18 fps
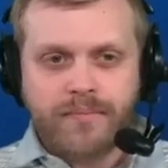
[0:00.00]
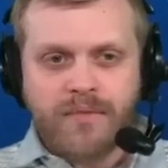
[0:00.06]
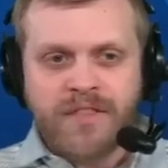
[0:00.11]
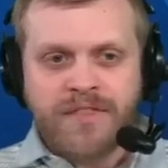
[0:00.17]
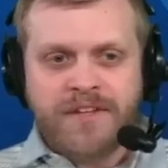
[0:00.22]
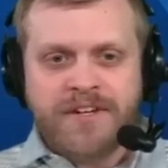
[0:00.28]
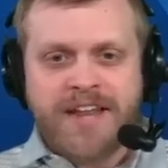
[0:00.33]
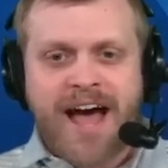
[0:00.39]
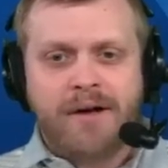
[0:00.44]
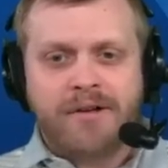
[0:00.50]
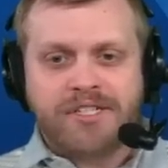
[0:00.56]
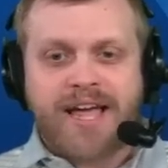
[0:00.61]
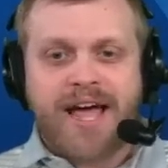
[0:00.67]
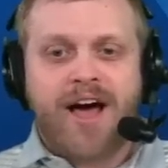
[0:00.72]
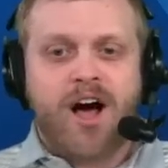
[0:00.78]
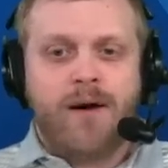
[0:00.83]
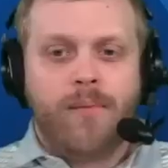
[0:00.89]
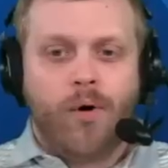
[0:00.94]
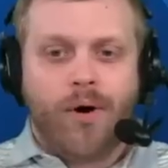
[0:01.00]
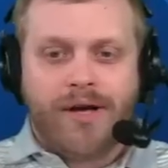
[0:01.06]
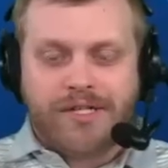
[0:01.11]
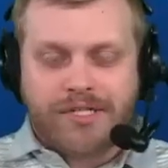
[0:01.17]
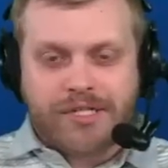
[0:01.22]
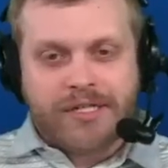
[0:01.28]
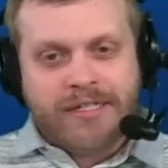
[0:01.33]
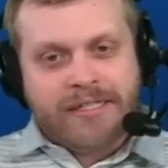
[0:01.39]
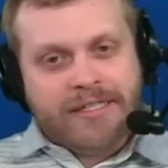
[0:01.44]
The Dallas
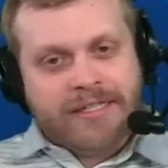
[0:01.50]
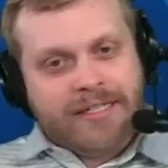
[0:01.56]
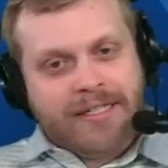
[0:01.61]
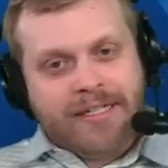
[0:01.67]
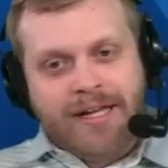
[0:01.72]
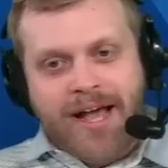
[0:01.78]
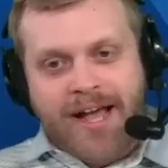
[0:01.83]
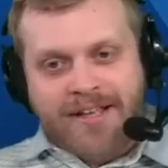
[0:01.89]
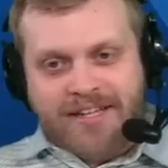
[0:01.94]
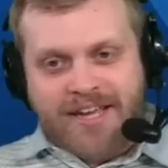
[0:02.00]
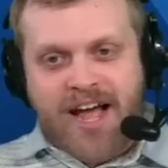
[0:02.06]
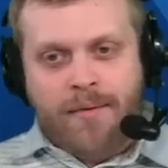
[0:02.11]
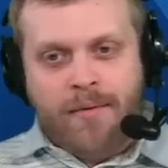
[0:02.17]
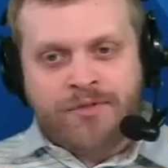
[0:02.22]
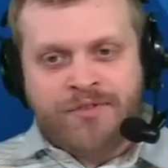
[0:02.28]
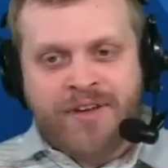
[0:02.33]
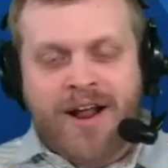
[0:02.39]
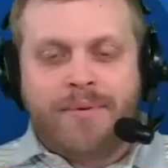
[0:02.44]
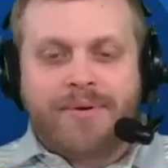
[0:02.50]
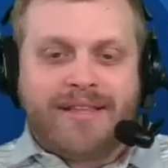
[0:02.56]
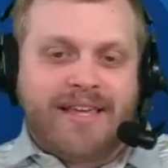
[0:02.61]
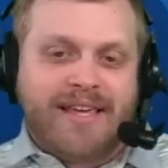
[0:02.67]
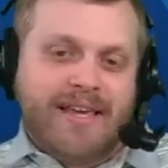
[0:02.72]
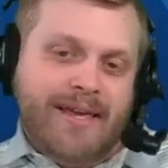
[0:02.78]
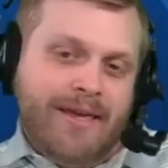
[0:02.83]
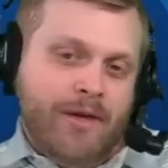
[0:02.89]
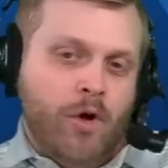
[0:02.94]
Cowboys, as a Cowboys fan, I would
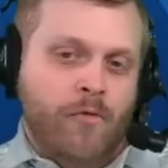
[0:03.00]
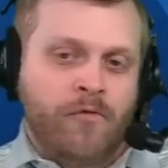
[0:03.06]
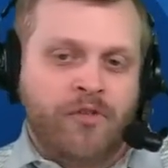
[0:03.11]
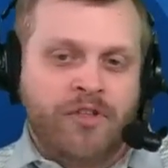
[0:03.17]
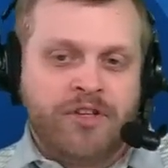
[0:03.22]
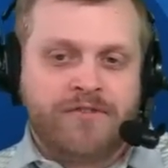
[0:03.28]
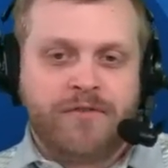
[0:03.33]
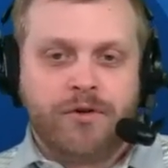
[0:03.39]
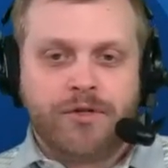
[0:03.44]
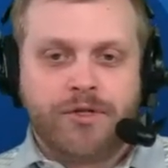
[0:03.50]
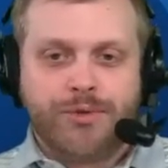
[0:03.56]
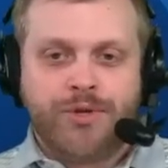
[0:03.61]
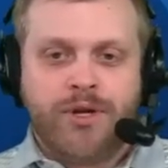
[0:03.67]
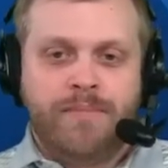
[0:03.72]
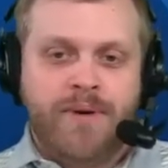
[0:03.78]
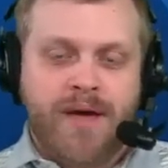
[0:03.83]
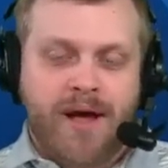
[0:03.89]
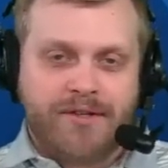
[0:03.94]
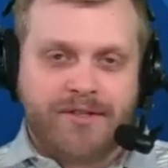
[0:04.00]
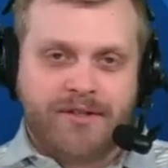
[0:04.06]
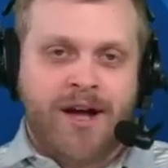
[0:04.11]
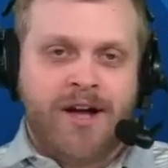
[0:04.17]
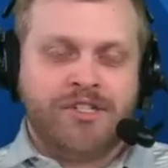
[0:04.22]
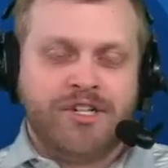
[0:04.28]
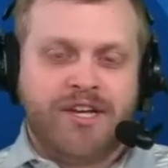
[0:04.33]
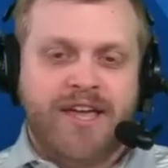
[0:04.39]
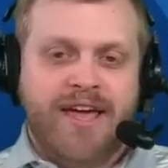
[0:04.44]
kill for these first 3 picks.
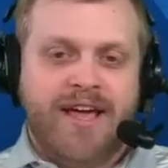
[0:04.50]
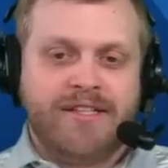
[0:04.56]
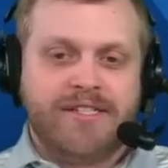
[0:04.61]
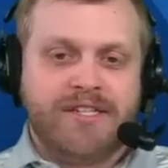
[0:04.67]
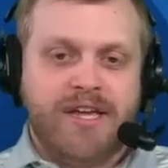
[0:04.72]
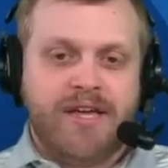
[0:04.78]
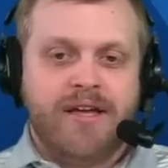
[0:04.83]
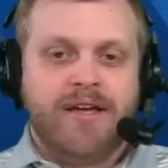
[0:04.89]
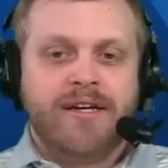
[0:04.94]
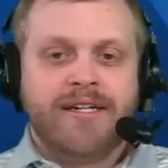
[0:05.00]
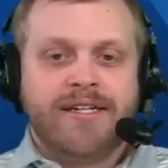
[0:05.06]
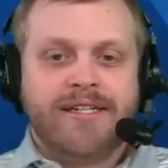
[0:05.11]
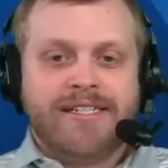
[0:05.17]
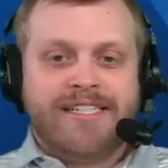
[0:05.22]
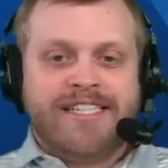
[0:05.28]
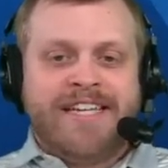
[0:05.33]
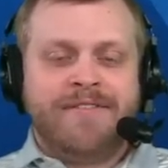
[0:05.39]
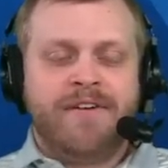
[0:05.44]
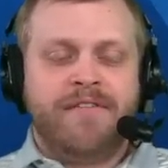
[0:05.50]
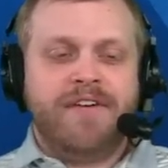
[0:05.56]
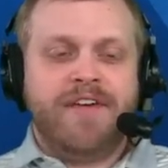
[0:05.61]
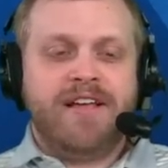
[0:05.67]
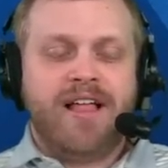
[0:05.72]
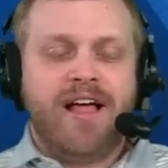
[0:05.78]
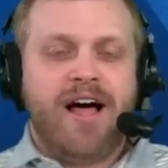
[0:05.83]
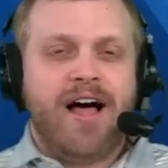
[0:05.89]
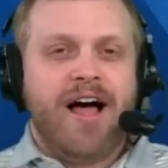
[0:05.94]
Kalijah Kancey, Steve
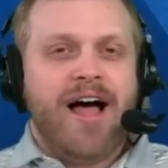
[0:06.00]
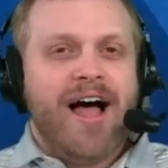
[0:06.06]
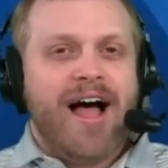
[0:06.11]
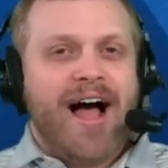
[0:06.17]
Avila.